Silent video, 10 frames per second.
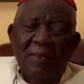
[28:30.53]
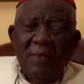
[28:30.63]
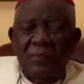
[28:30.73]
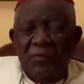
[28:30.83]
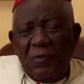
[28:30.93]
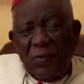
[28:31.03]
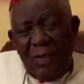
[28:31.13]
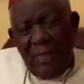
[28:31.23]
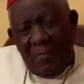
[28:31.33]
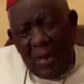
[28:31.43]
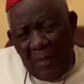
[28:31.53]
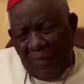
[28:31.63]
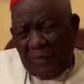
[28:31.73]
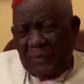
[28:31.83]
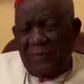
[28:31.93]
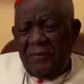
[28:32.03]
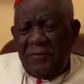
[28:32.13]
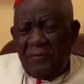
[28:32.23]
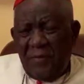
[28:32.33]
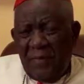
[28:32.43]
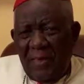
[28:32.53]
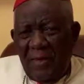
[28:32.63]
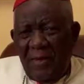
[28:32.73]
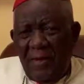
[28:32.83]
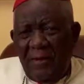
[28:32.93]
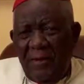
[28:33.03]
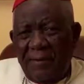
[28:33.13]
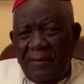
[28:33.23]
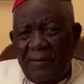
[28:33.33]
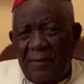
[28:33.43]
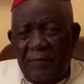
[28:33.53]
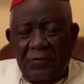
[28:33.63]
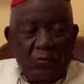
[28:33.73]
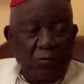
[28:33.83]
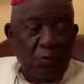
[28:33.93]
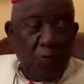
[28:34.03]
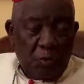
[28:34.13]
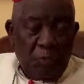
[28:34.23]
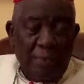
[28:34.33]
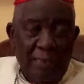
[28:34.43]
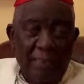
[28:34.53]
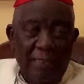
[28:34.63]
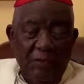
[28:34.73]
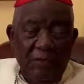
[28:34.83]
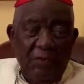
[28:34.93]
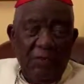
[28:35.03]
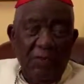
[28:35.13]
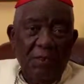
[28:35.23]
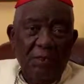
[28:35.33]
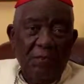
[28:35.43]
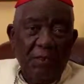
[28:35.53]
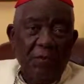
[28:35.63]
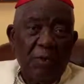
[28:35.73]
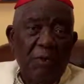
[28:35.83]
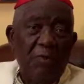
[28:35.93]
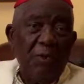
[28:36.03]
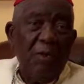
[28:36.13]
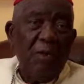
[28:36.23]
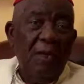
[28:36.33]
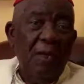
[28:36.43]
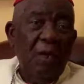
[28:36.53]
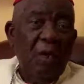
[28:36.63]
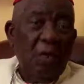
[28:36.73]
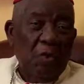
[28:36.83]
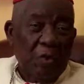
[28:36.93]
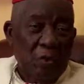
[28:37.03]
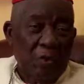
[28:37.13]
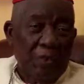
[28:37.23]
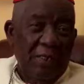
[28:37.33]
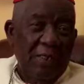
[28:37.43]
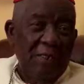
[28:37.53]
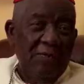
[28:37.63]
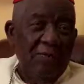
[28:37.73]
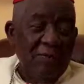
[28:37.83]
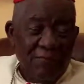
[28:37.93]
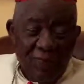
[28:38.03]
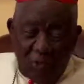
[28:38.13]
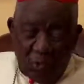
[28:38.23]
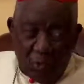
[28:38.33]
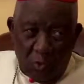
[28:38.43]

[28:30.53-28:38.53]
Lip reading: So I am absent from here, as usually I did in January, on holiday in the village.